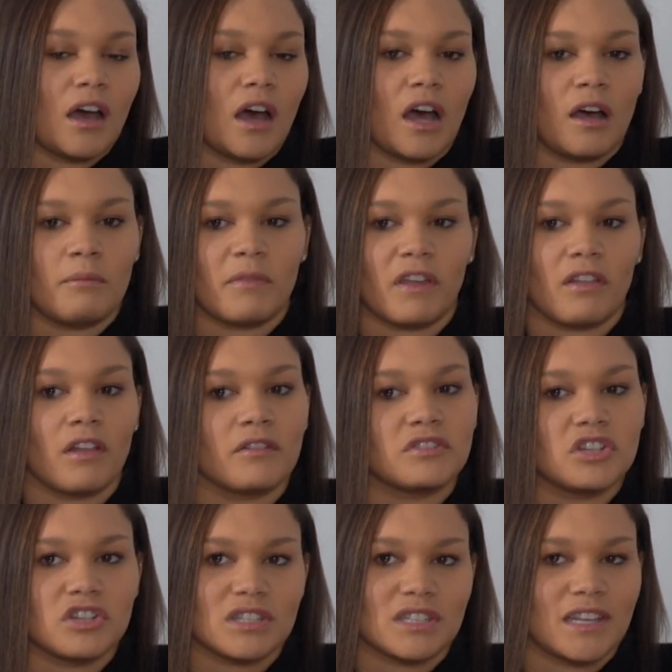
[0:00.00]
They
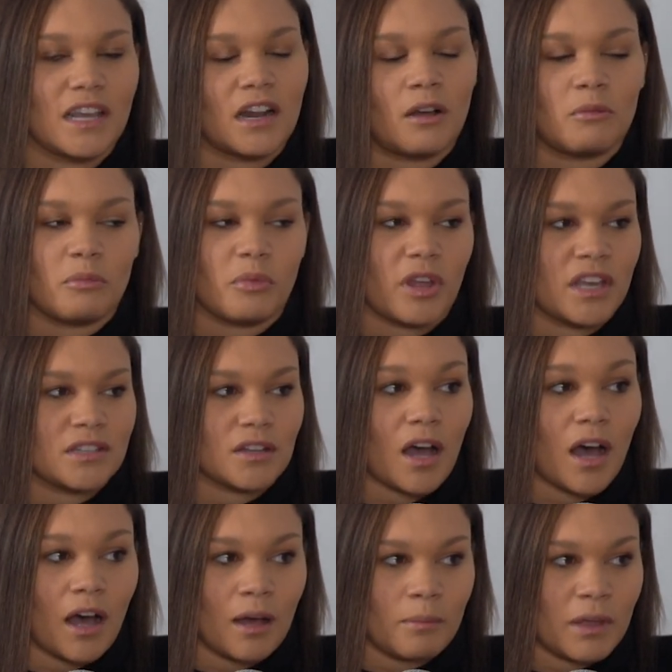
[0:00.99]
loved to just get out and play as a
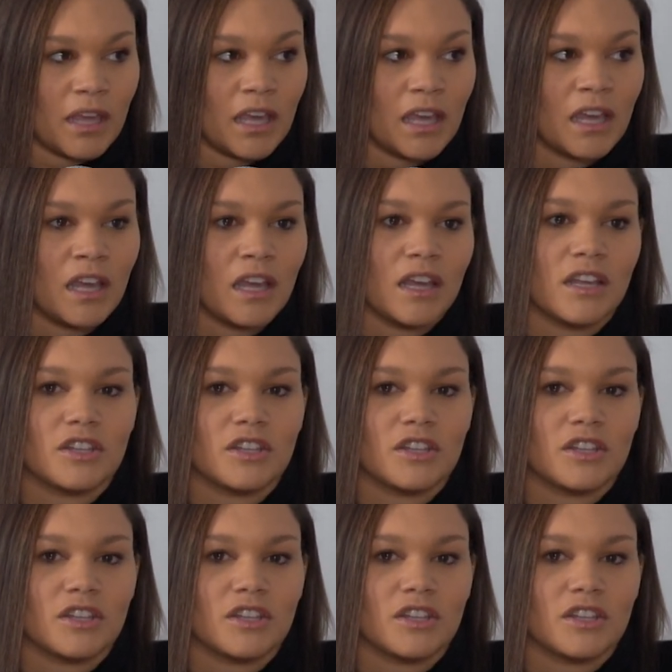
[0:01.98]
hobby.